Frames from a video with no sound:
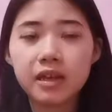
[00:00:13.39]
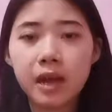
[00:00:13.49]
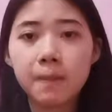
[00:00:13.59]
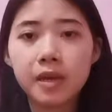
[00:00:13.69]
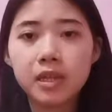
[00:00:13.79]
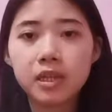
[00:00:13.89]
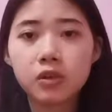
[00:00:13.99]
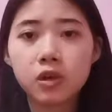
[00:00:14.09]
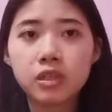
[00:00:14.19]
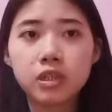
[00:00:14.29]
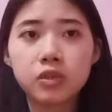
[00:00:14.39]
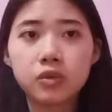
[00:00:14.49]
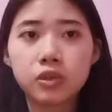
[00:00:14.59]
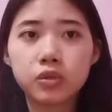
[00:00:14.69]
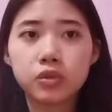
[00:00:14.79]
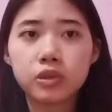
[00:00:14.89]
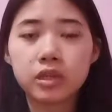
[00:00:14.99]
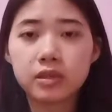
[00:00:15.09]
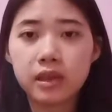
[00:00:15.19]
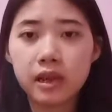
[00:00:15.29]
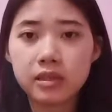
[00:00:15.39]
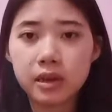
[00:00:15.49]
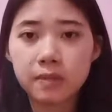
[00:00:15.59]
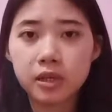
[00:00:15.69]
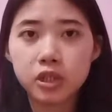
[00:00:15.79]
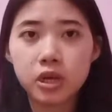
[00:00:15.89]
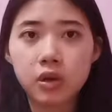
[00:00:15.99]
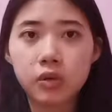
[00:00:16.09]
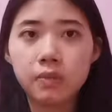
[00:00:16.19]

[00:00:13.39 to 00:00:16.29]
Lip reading: company continues to establish their